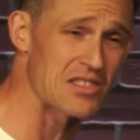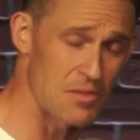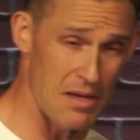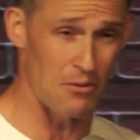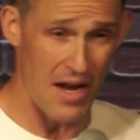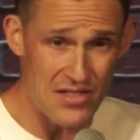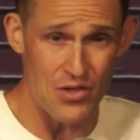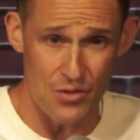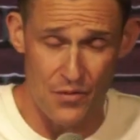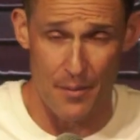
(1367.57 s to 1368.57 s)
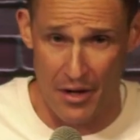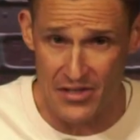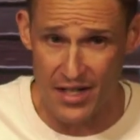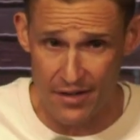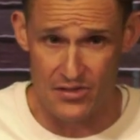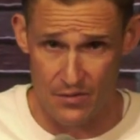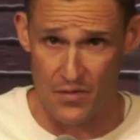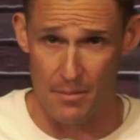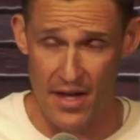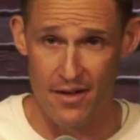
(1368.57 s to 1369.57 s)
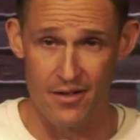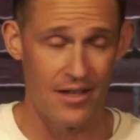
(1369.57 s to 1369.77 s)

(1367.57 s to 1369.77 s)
to be rescued from ourselves and from hell,